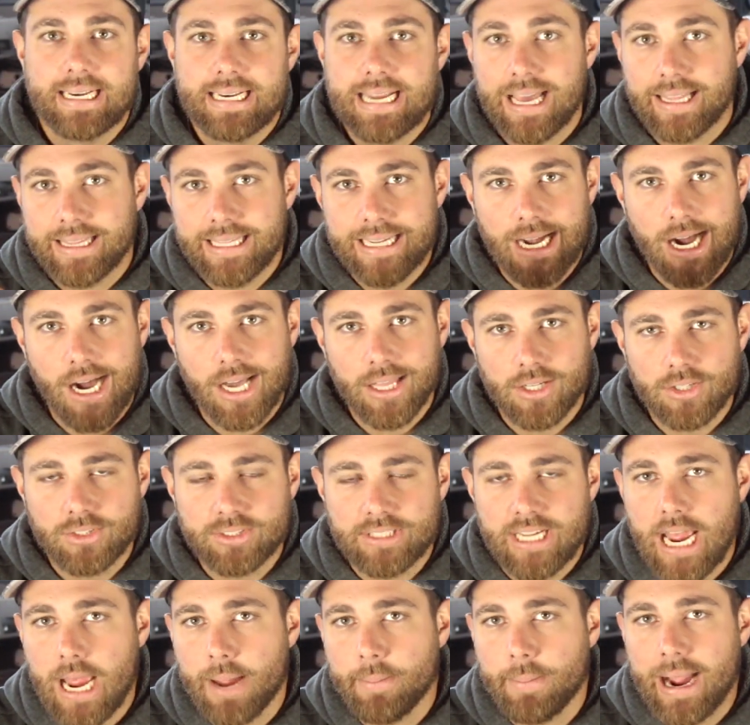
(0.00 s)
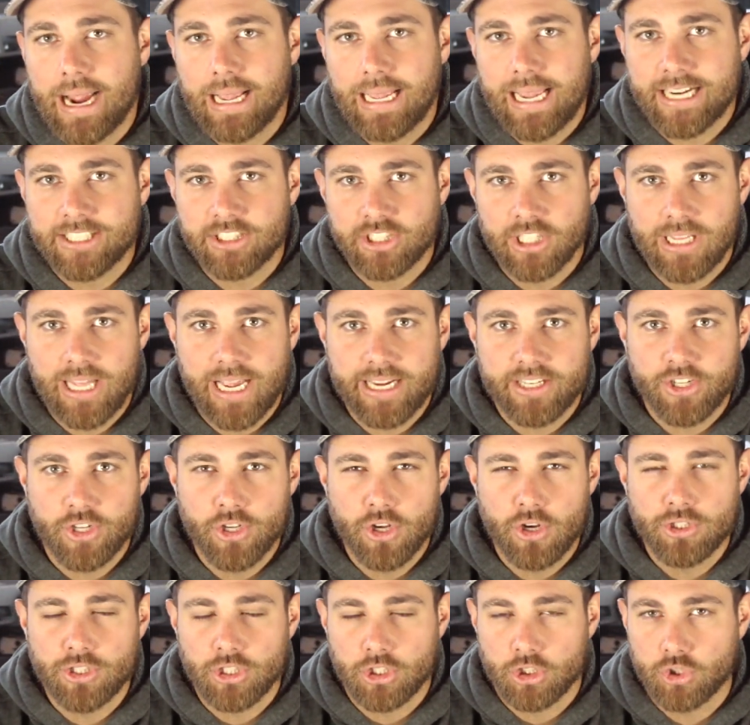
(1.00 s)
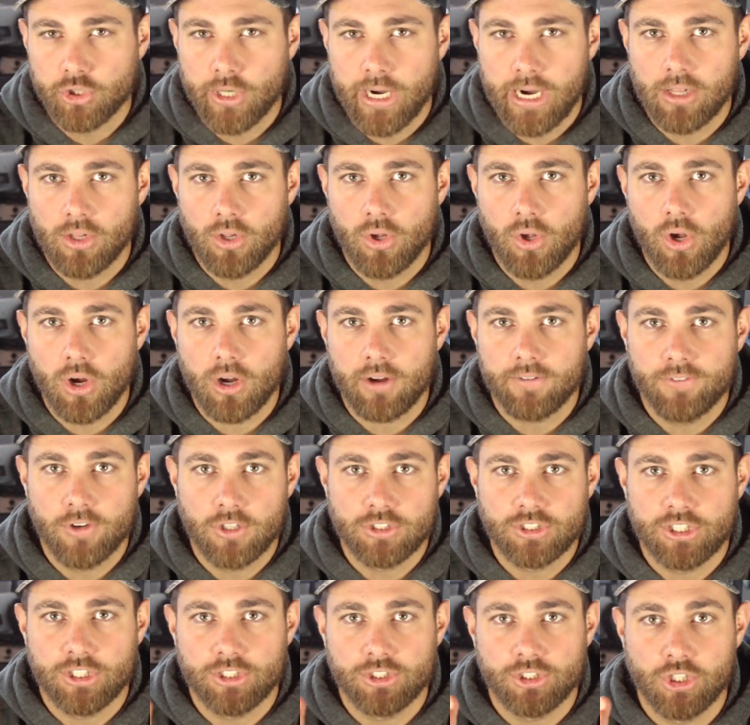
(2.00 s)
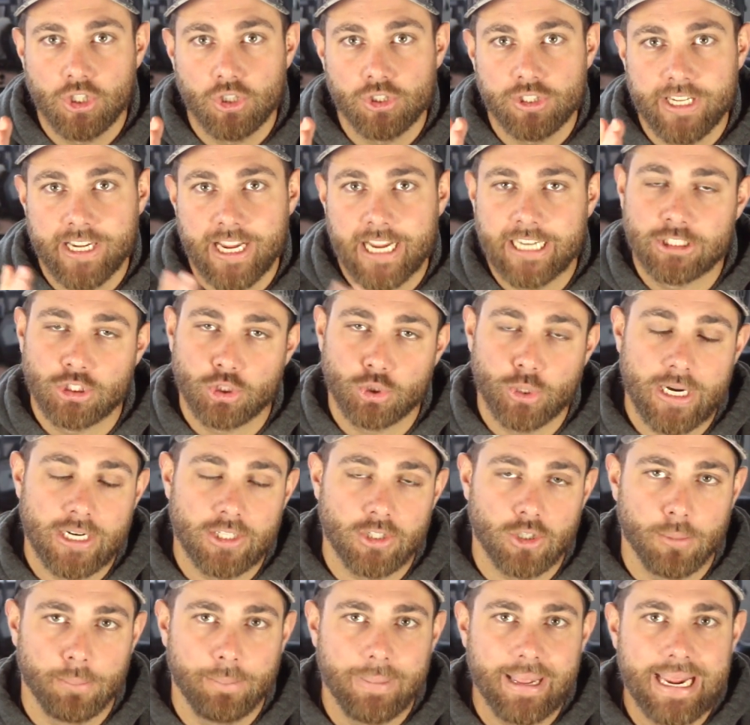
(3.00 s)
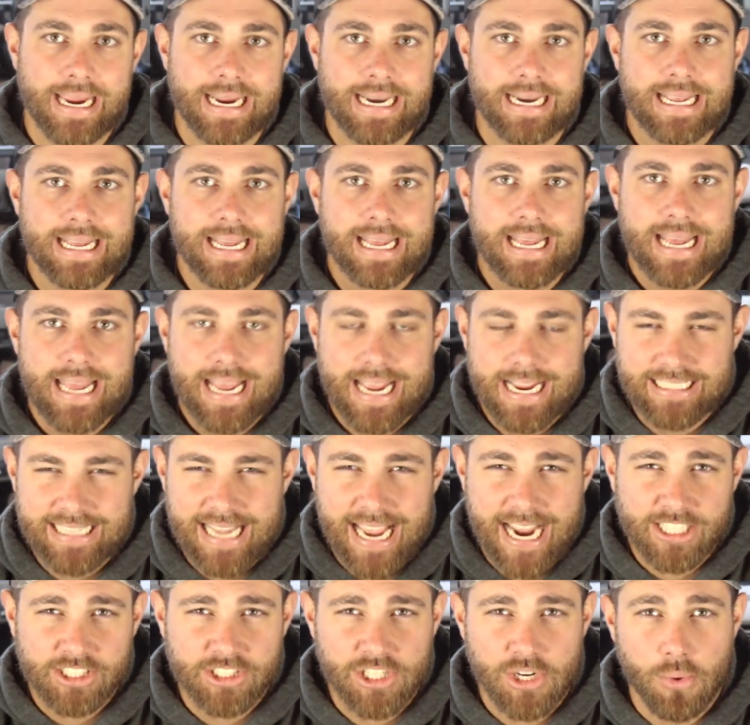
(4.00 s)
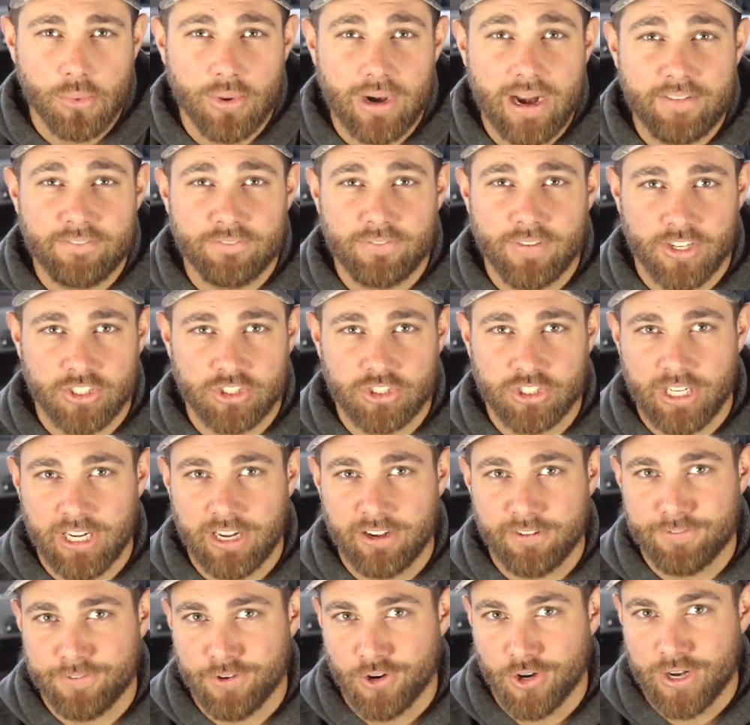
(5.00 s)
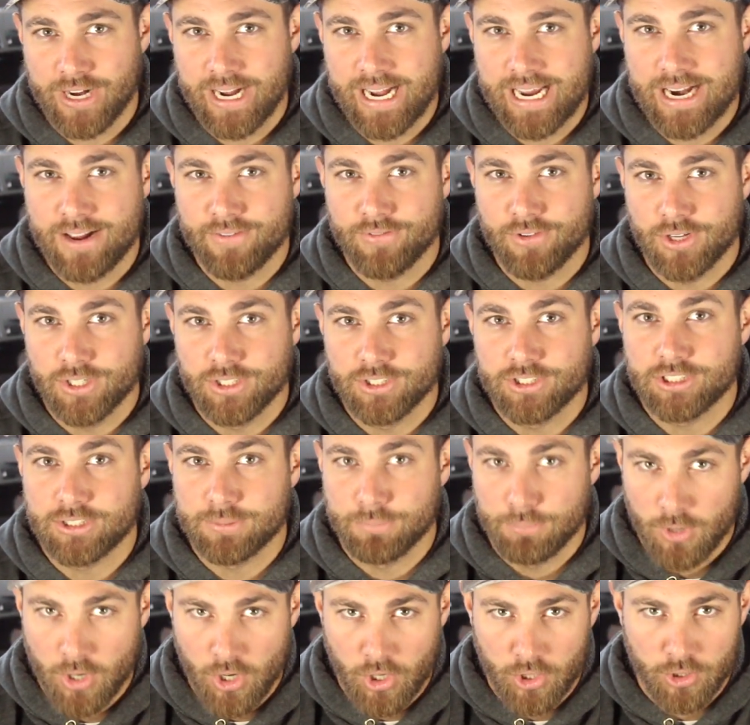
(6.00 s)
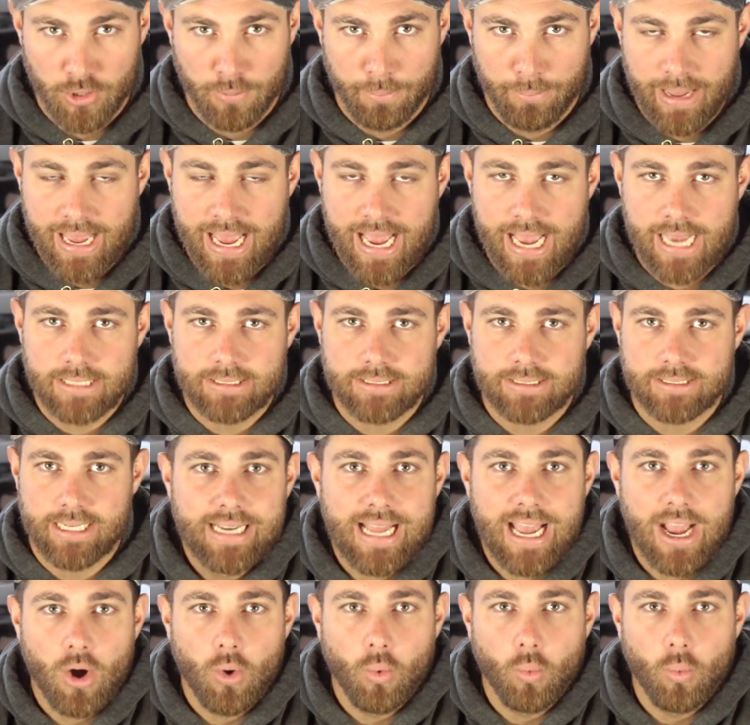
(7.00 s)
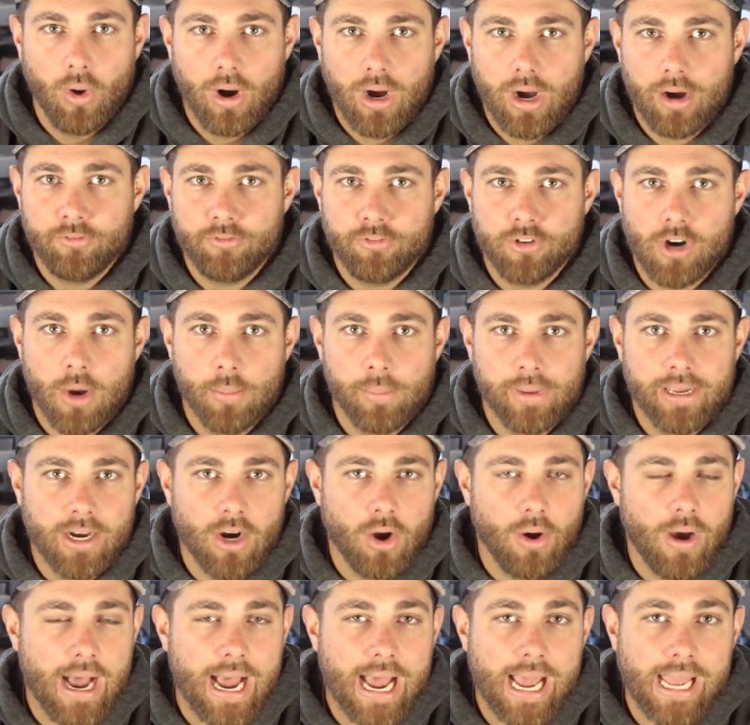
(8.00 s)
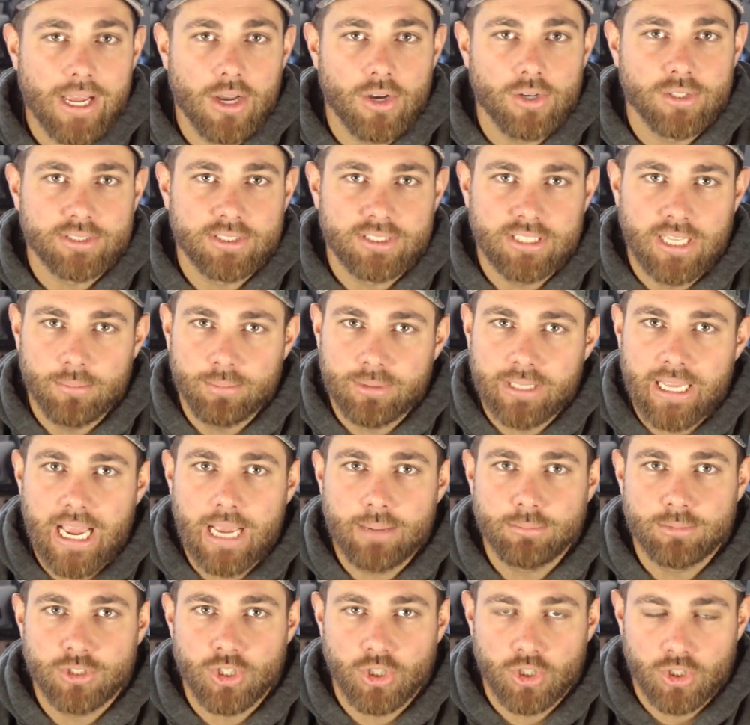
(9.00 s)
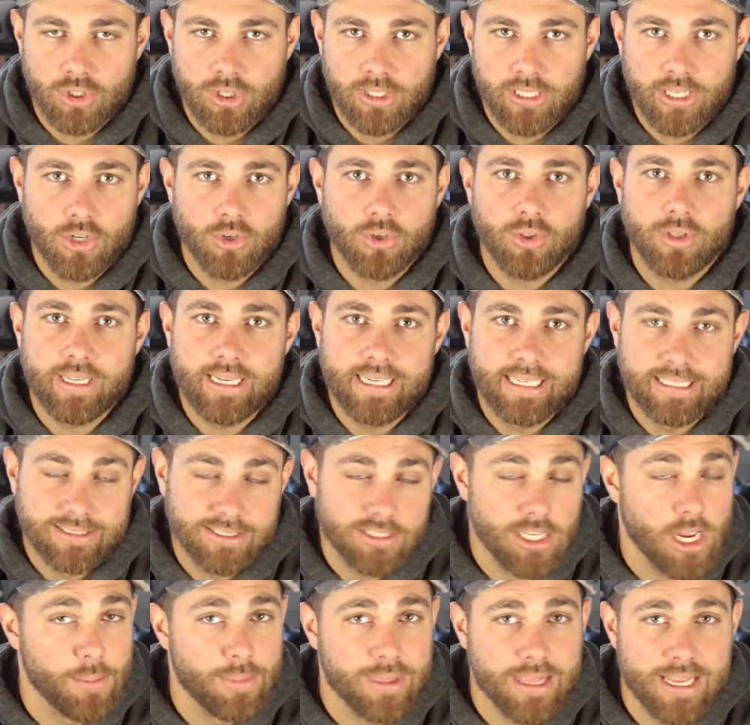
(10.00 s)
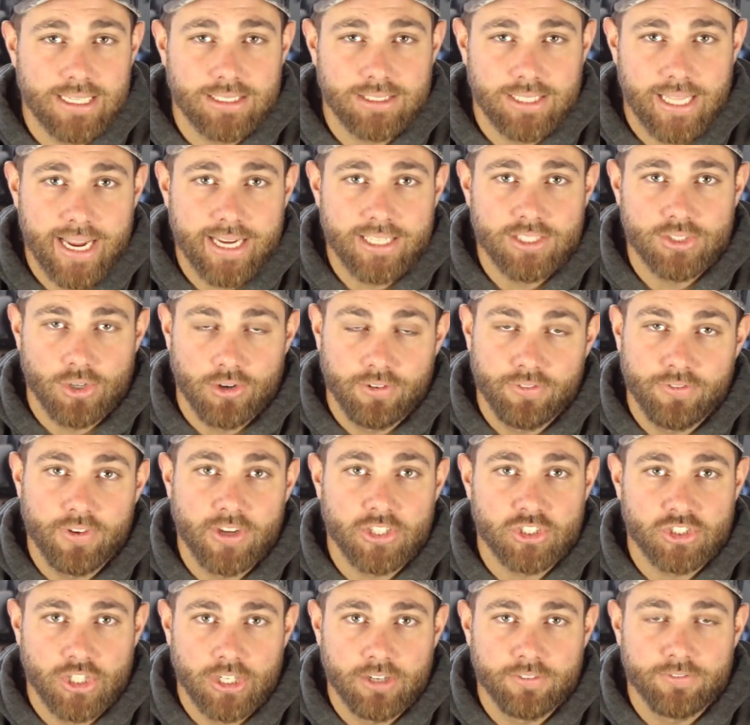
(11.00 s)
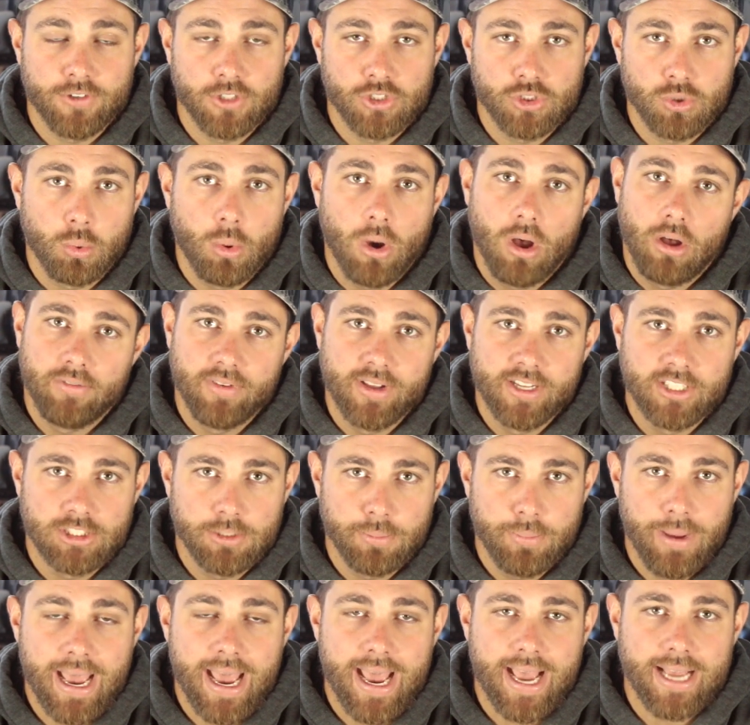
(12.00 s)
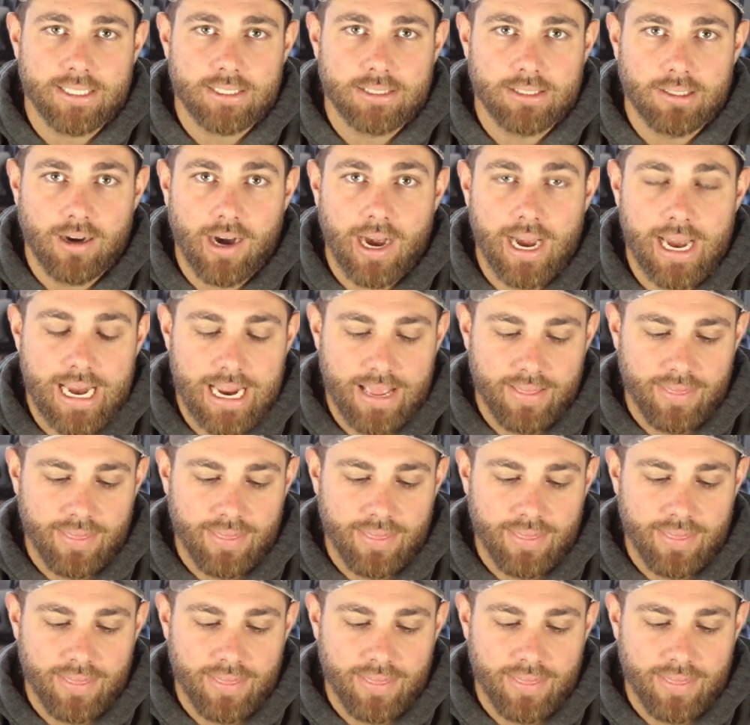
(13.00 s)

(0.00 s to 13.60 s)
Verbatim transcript: Now, the other time I actually like to use a trailer hook versus using a trailer bait is actually when I'm fishing for kind of smaller bass. Now, where I'm from in Ohio, sometimes you're literally, in some of these lakes, you're fishing for twelve inch bass, right?